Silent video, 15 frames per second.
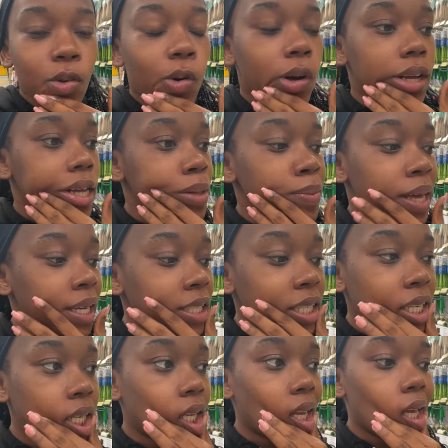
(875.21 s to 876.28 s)
Oh, I'm
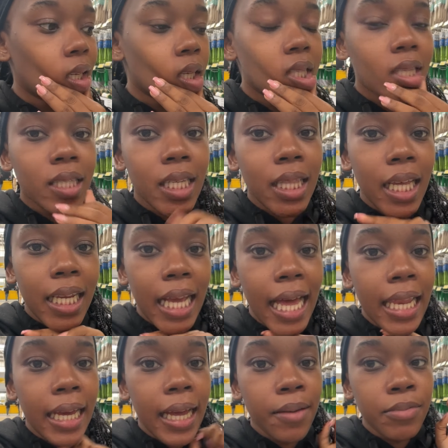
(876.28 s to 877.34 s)
actually glad because they said that
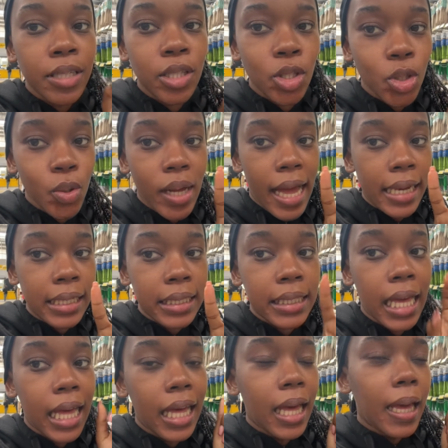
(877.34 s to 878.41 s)
color comes in two colors.
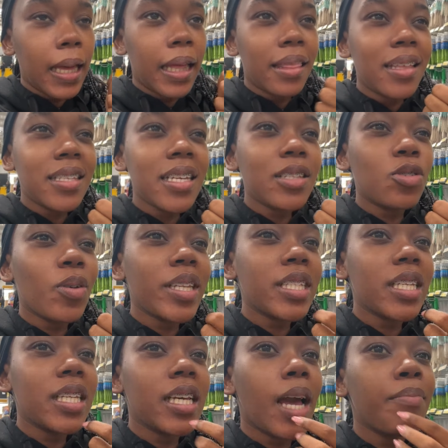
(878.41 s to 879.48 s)
There's a
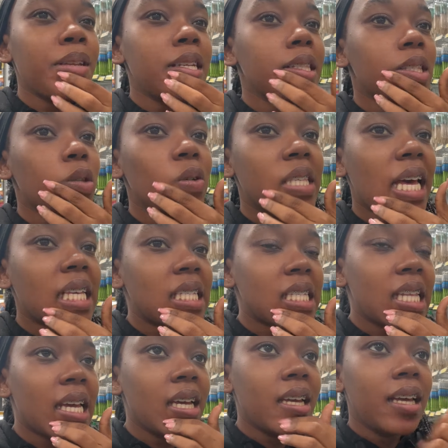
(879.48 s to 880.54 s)
20, I mean, in two sizes,
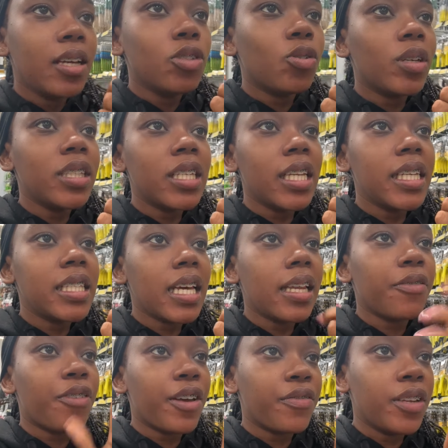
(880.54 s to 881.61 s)
20
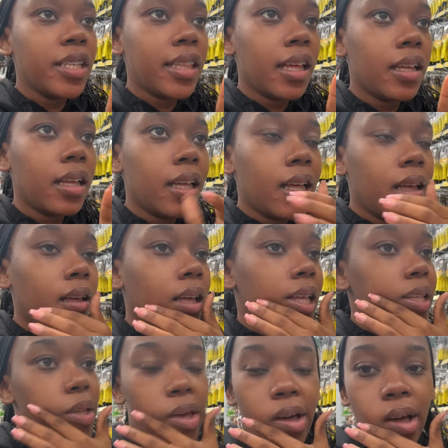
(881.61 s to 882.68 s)
liter, 5 liter.
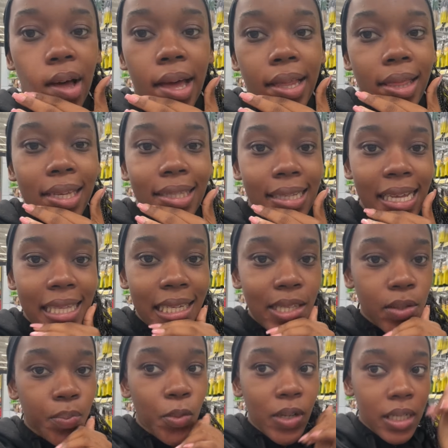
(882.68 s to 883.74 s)
Yeah, and there's nothing
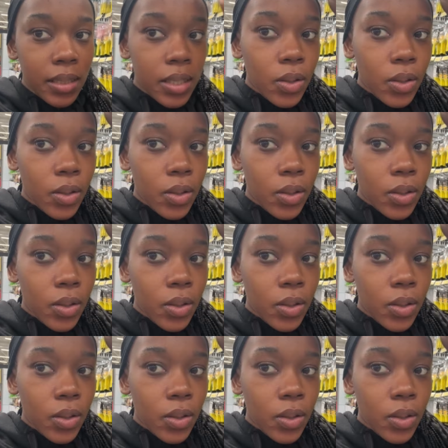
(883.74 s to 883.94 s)
smaller.